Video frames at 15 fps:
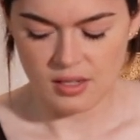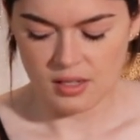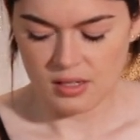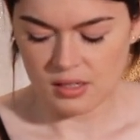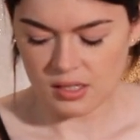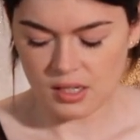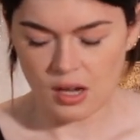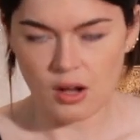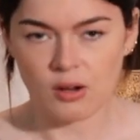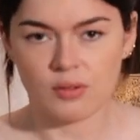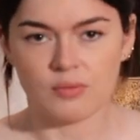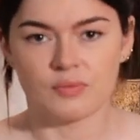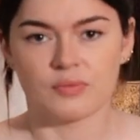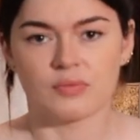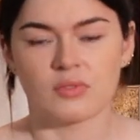So
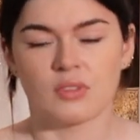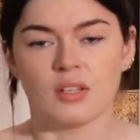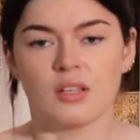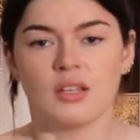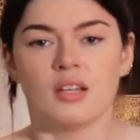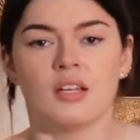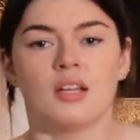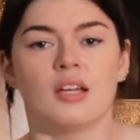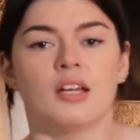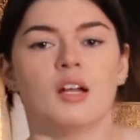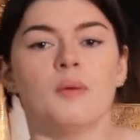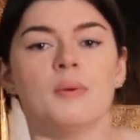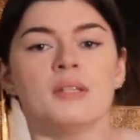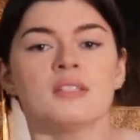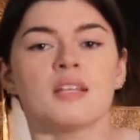it
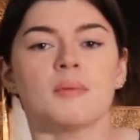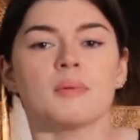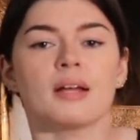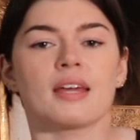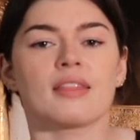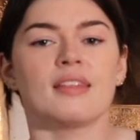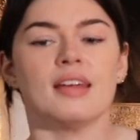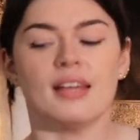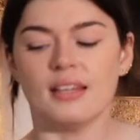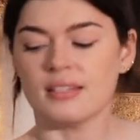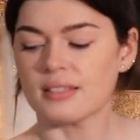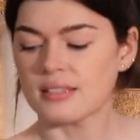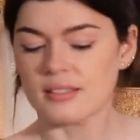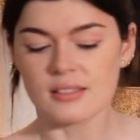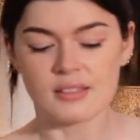opens up like
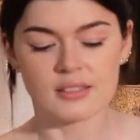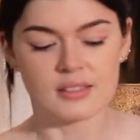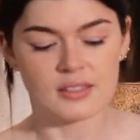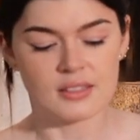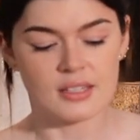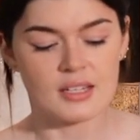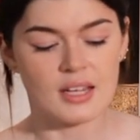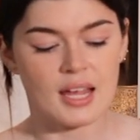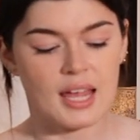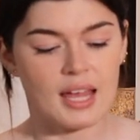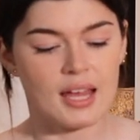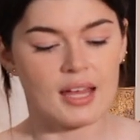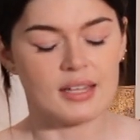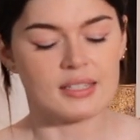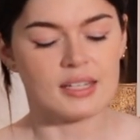this,
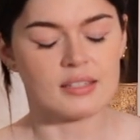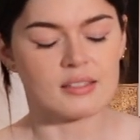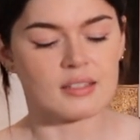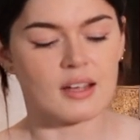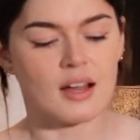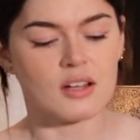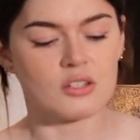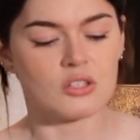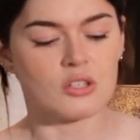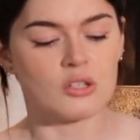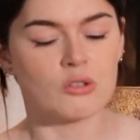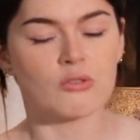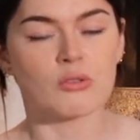and it's got 2